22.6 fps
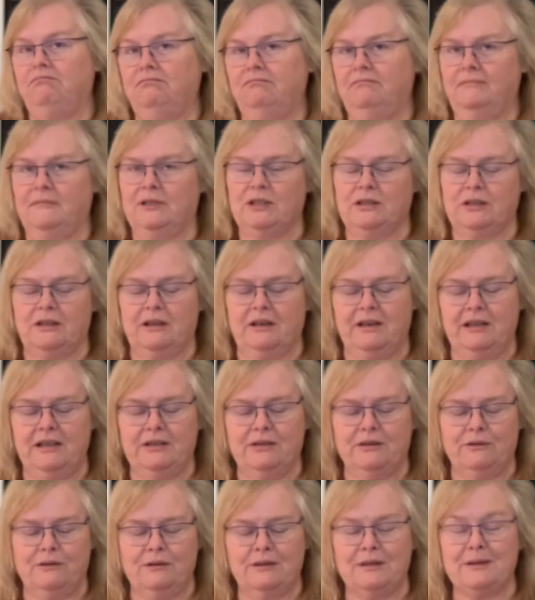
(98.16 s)
were starting to
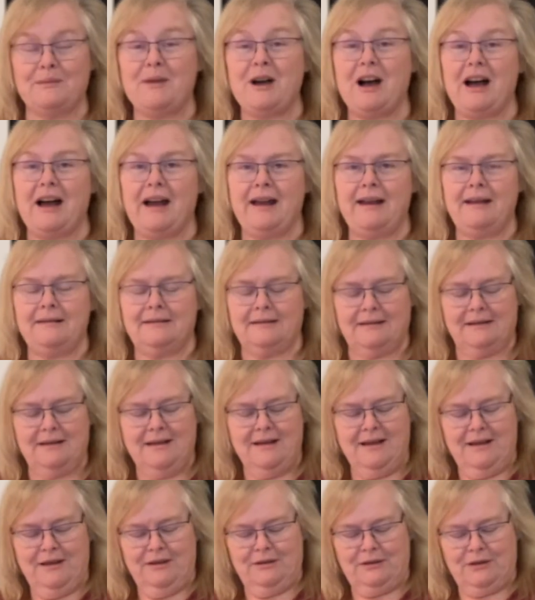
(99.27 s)
grow some eyes.
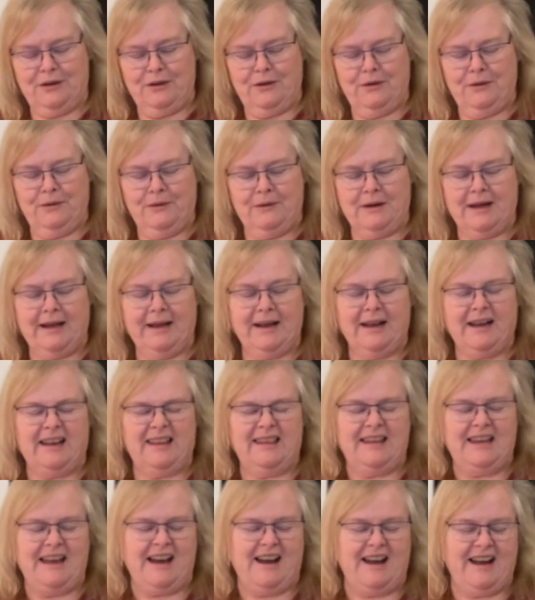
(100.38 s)
So I got
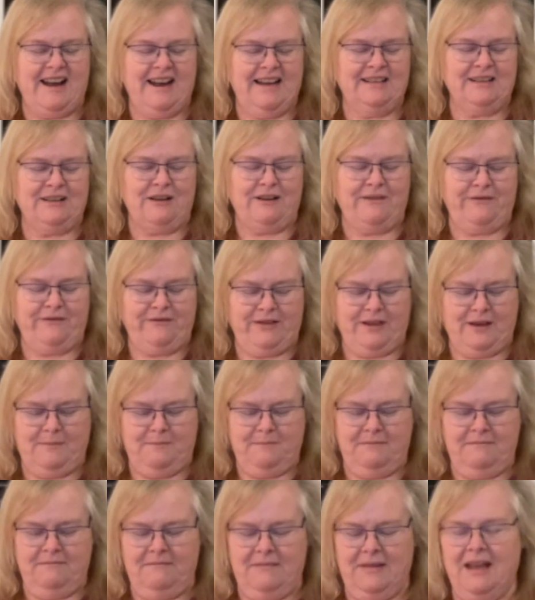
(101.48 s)
the eyes off
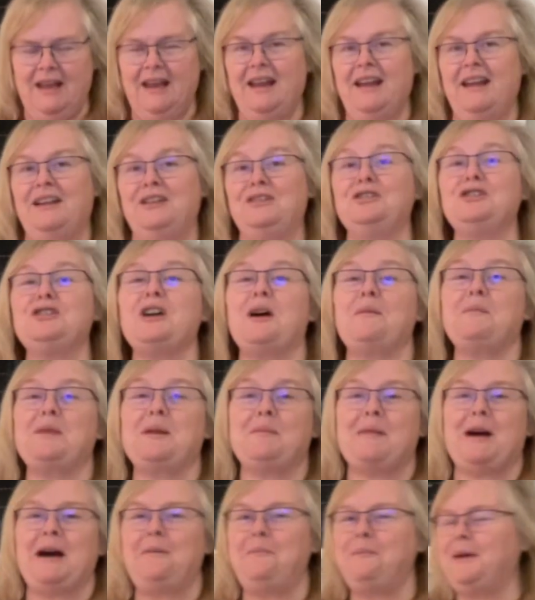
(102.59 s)
them and chopped them
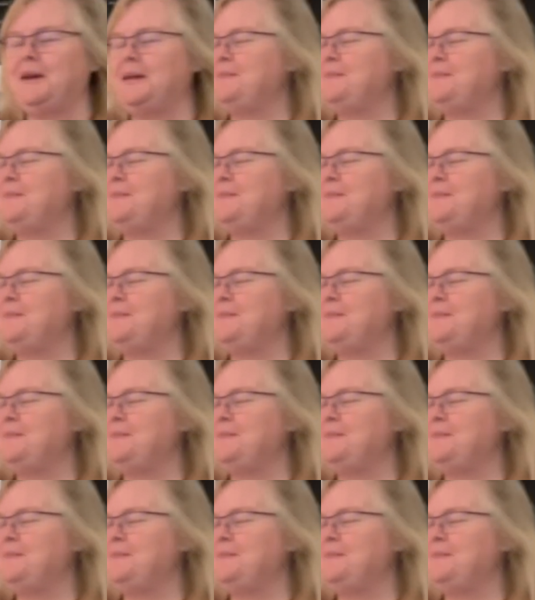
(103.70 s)
up.